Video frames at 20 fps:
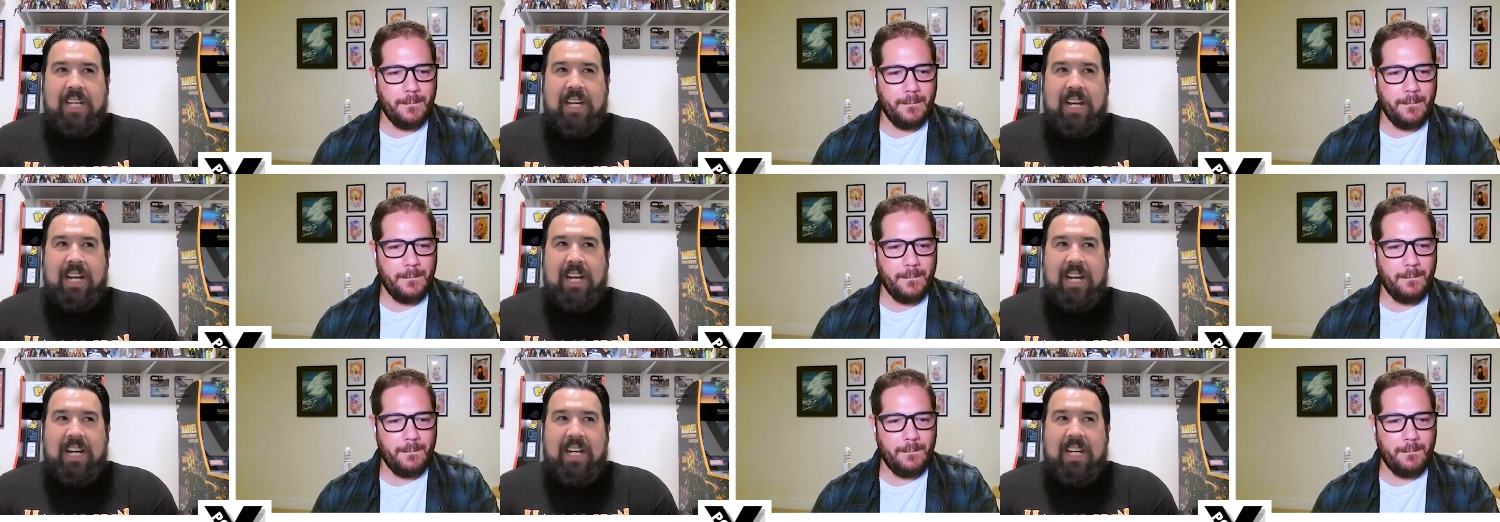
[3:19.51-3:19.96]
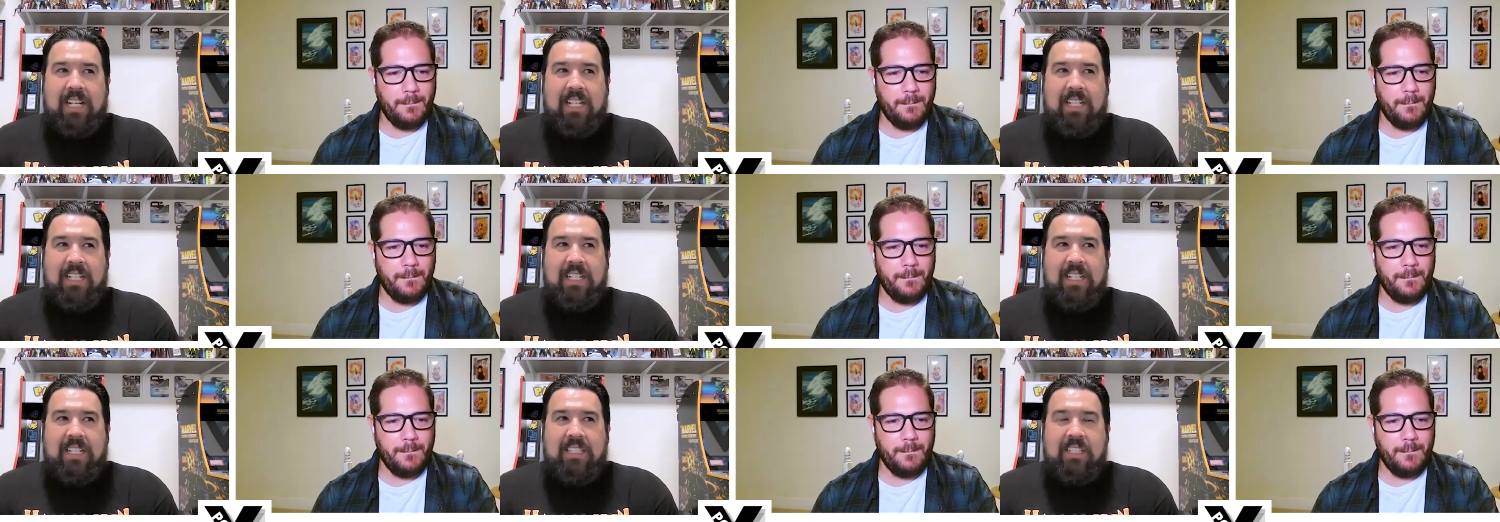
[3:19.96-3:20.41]

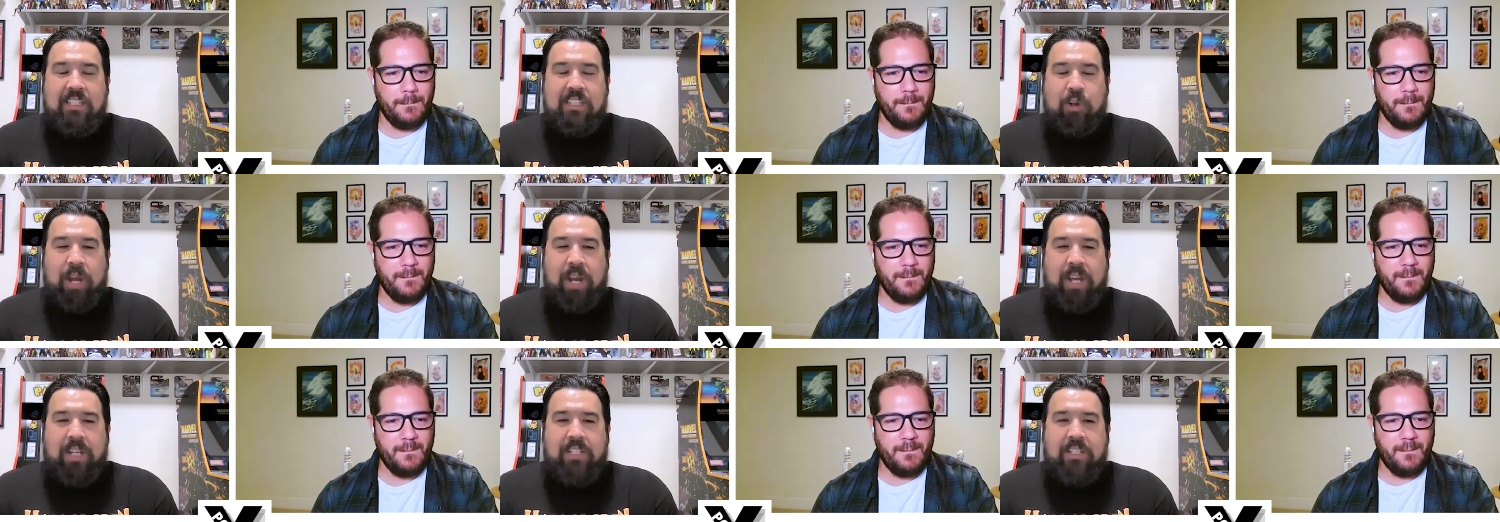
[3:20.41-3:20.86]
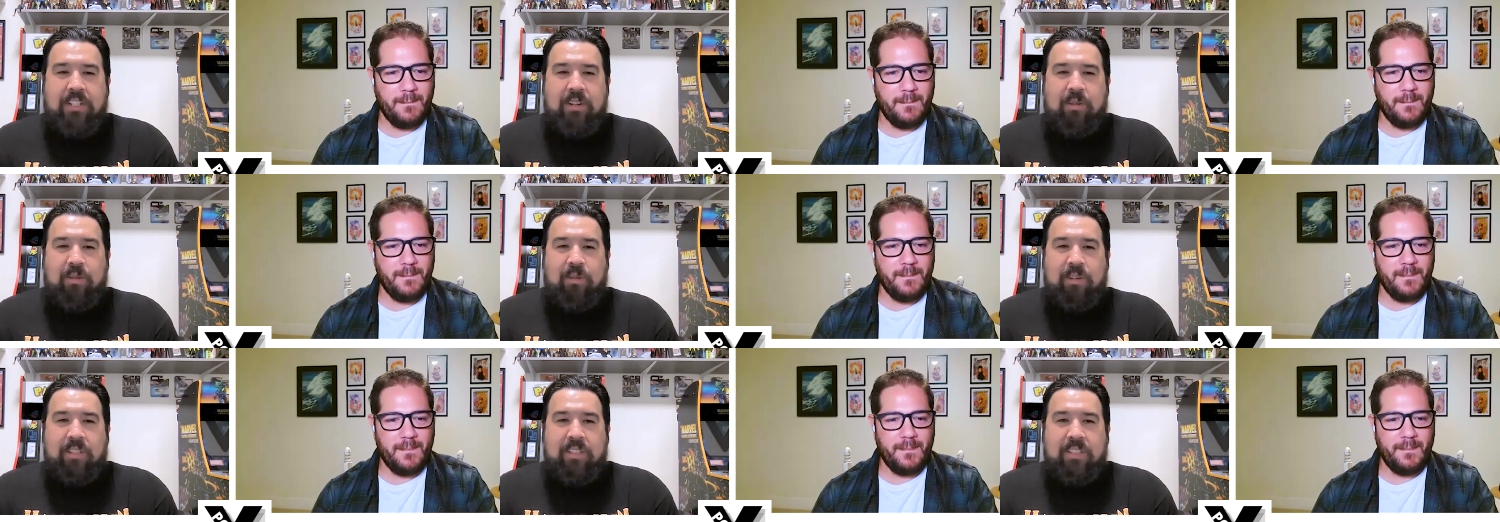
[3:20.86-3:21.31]
Speaker 1: uh, a
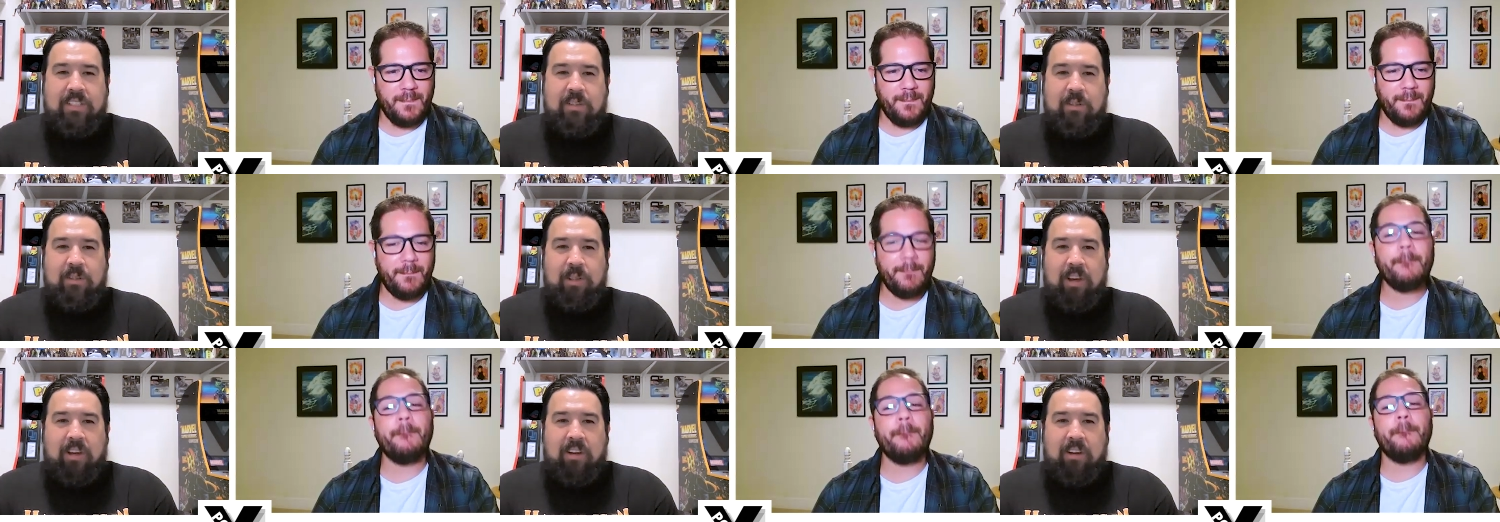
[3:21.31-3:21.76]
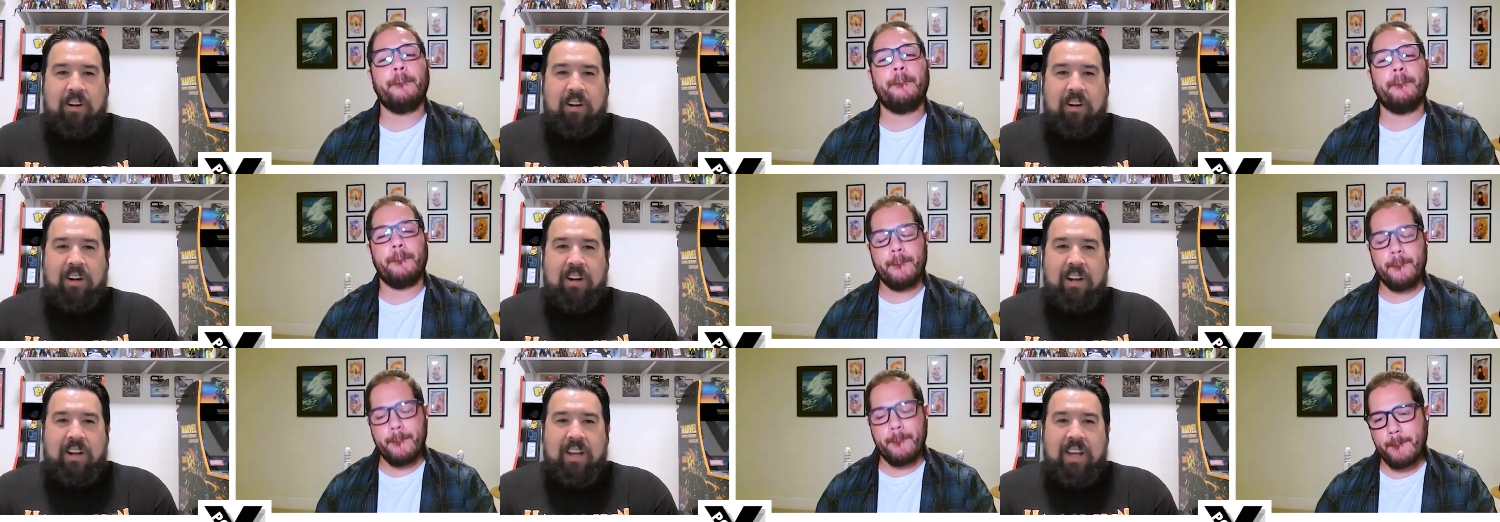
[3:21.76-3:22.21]
detractor or is no
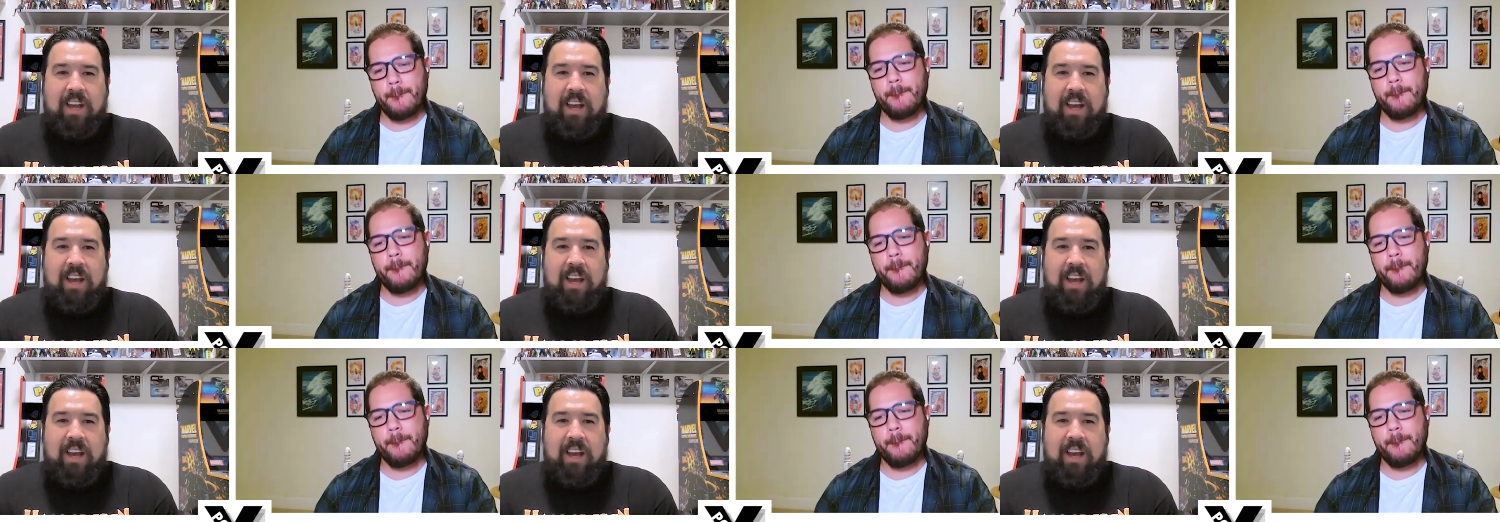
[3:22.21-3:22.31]
longer mm.